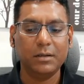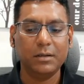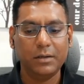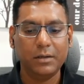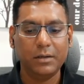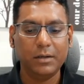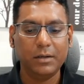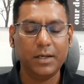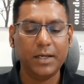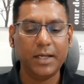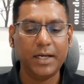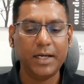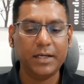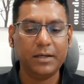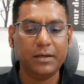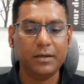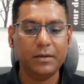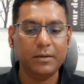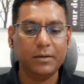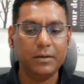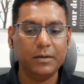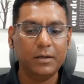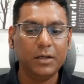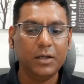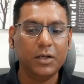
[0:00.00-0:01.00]
correct?
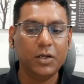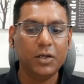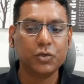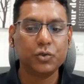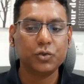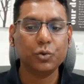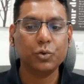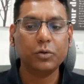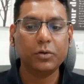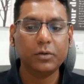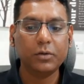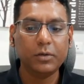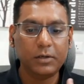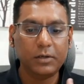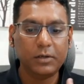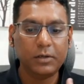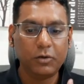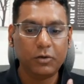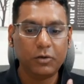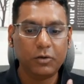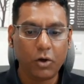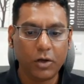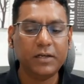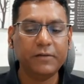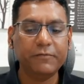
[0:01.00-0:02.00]
So
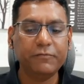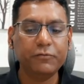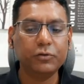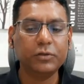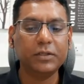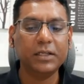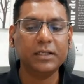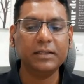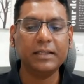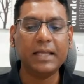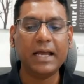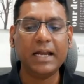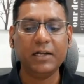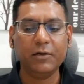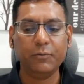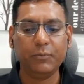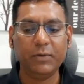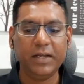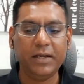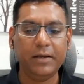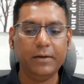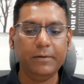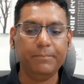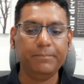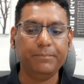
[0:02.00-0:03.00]
logical, if you think that
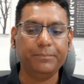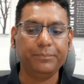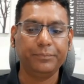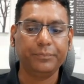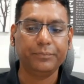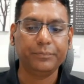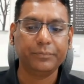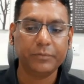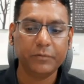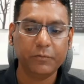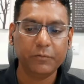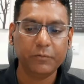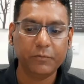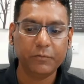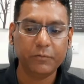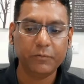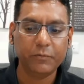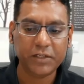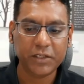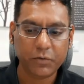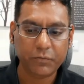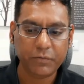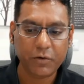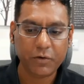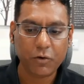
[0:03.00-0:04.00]
way, which is
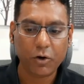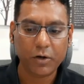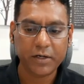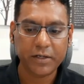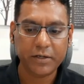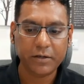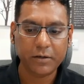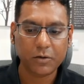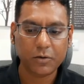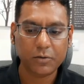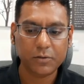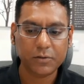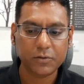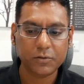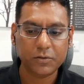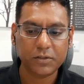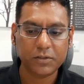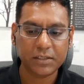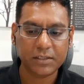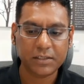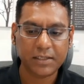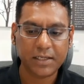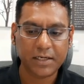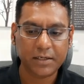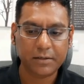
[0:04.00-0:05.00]
what we got here also,
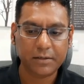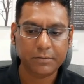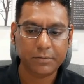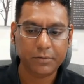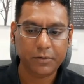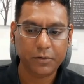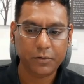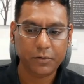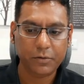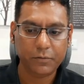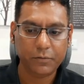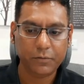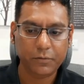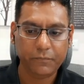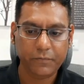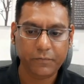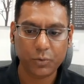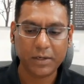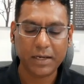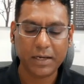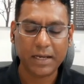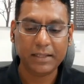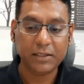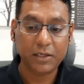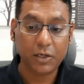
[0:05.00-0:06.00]
just that, we're
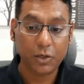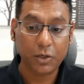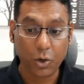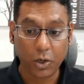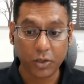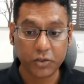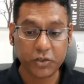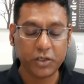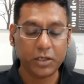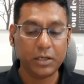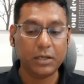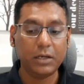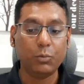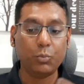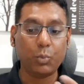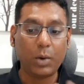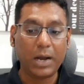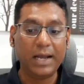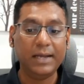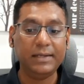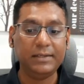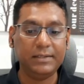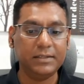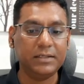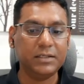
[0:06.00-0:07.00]
looking at the logic,
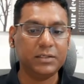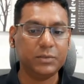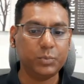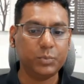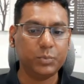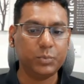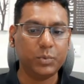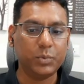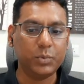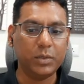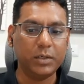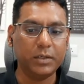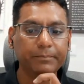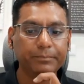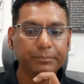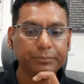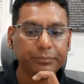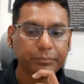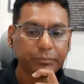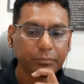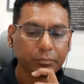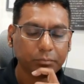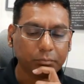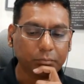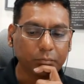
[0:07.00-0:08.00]
why this is working.
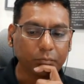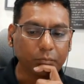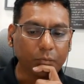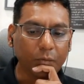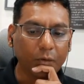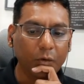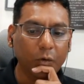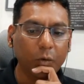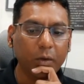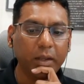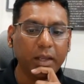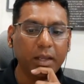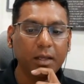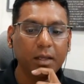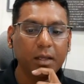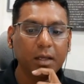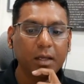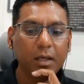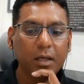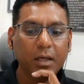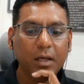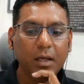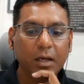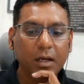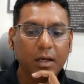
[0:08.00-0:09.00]
Okay,
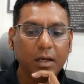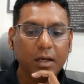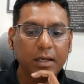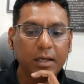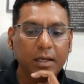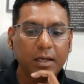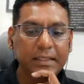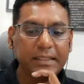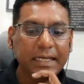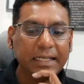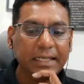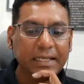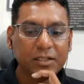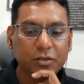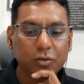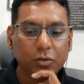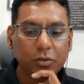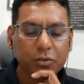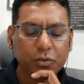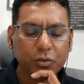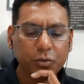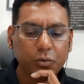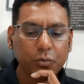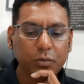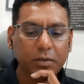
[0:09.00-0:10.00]
in that case
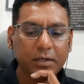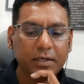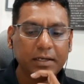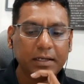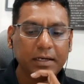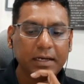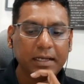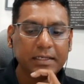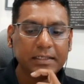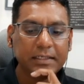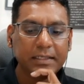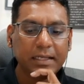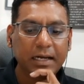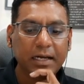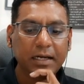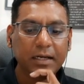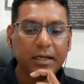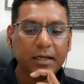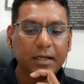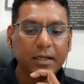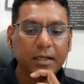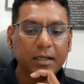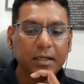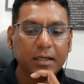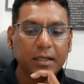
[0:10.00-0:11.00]
also you will realize that
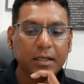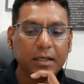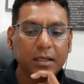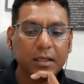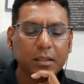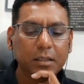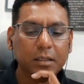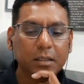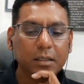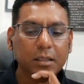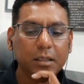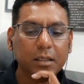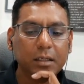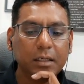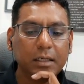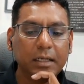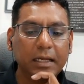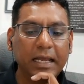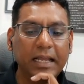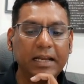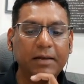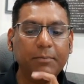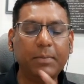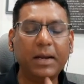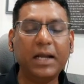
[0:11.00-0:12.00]

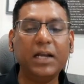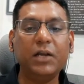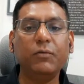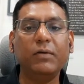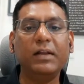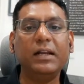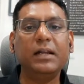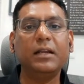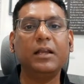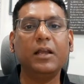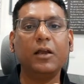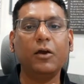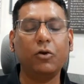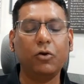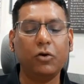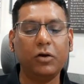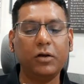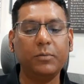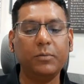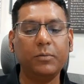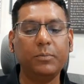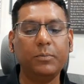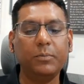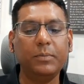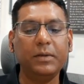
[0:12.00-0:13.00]
n by 12 cannot
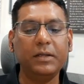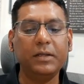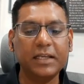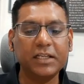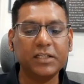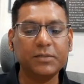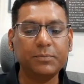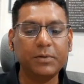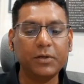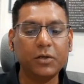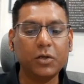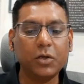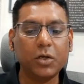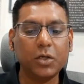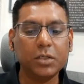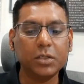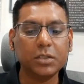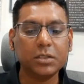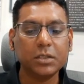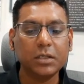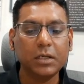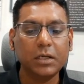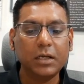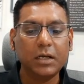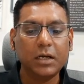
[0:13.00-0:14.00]
be the case,
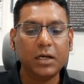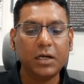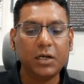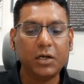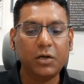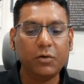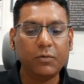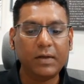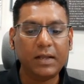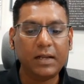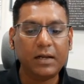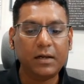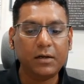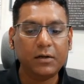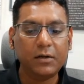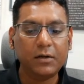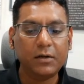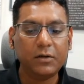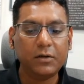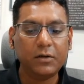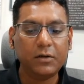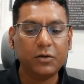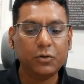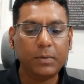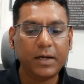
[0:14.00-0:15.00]
because 12,
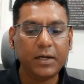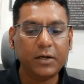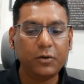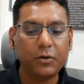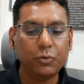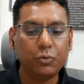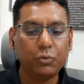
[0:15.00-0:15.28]
2 by 2